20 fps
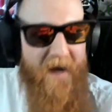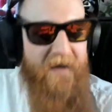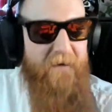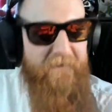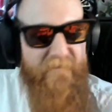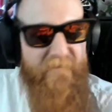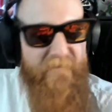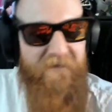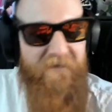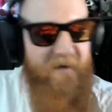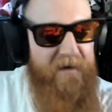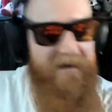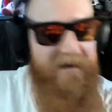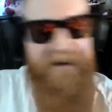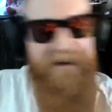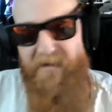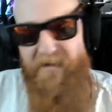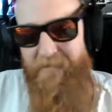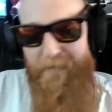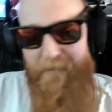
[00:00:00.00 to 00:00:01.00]
of
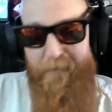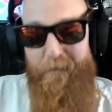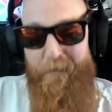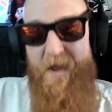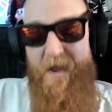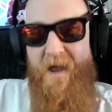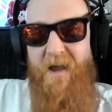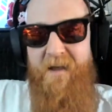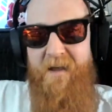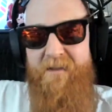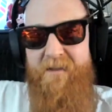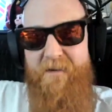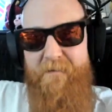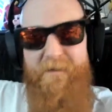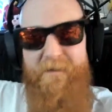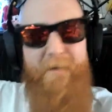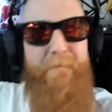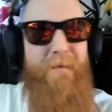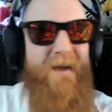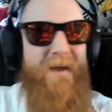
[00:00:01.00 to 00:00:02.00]
big the
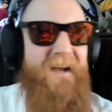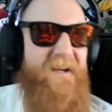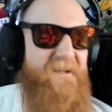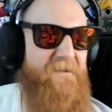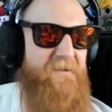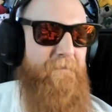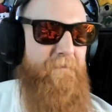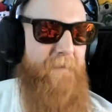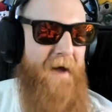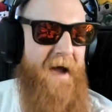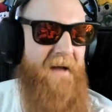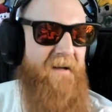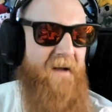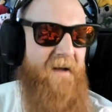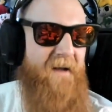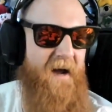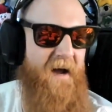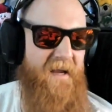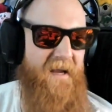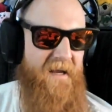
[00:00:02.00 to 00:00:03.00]
the biggest bad
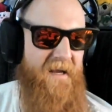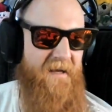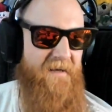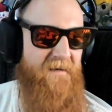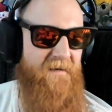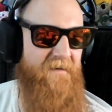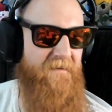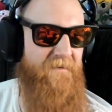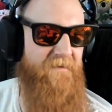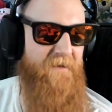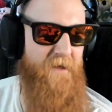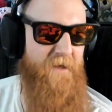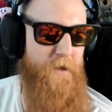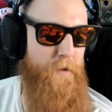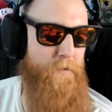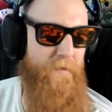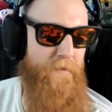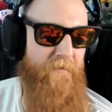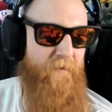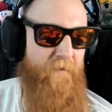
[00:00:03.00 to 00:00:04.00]
guy in the
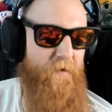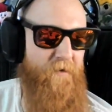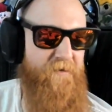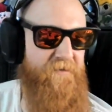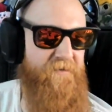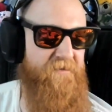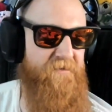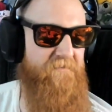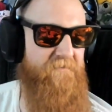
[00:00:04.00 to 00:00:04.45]
universe